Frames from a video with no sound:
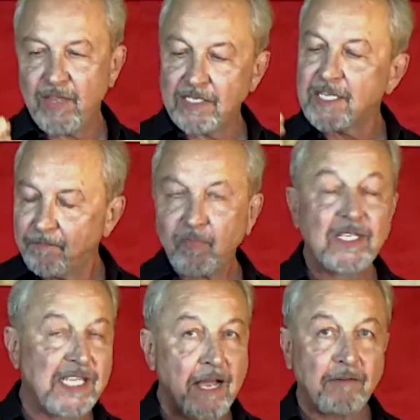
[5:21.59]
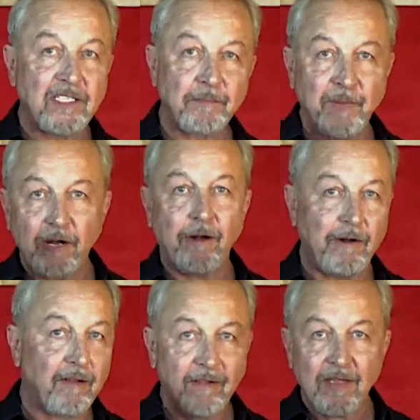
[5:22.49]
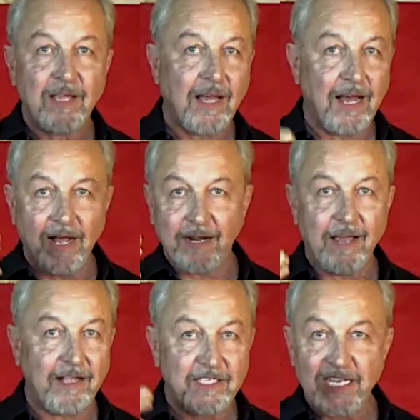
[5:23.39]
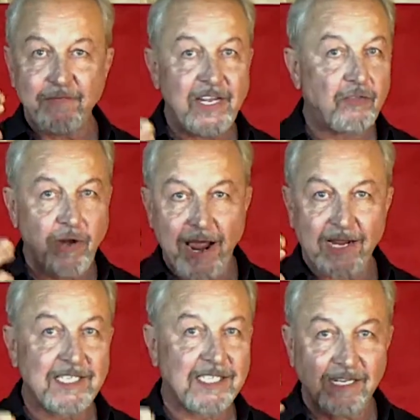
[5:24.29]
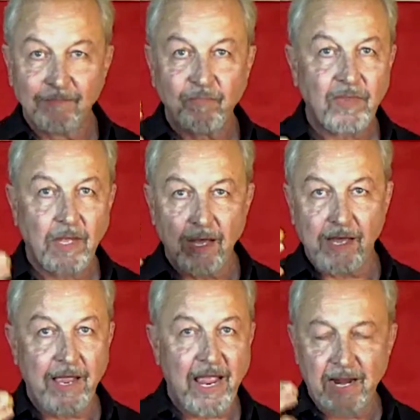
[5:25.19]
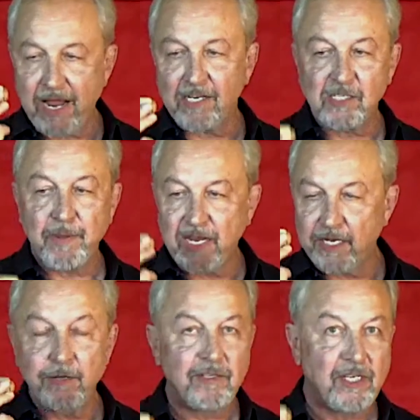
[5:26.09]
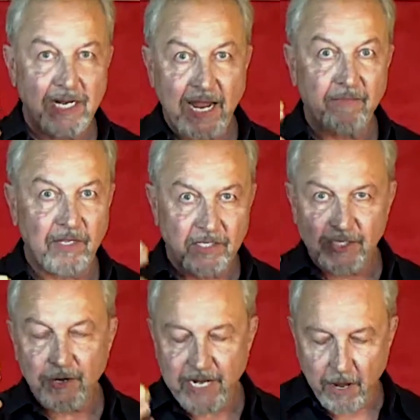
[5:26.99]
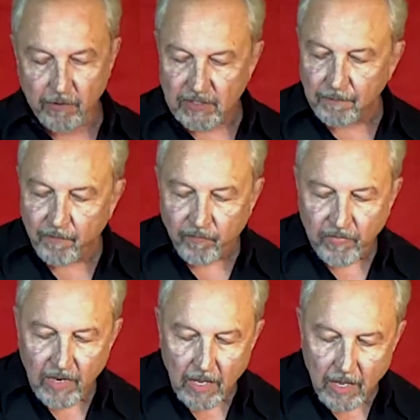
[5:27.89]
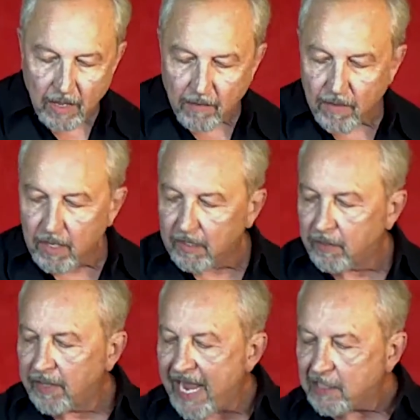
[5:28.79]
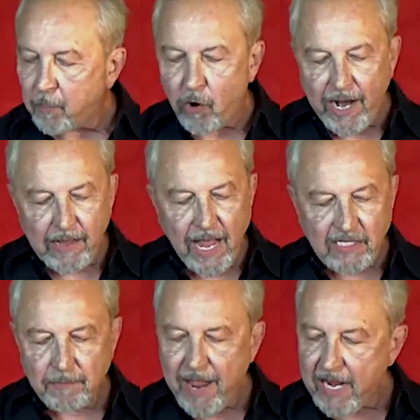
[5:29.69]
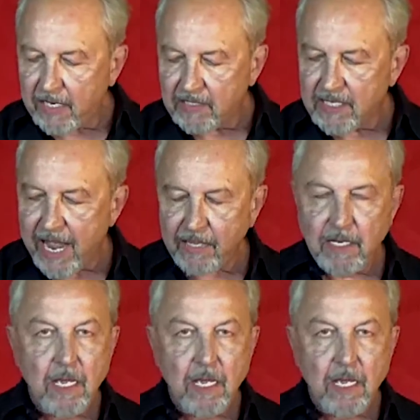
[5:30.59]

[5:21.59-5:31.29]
this sound has appeared on TV tracks and is being used today in the studios. The last point I'd like to make is that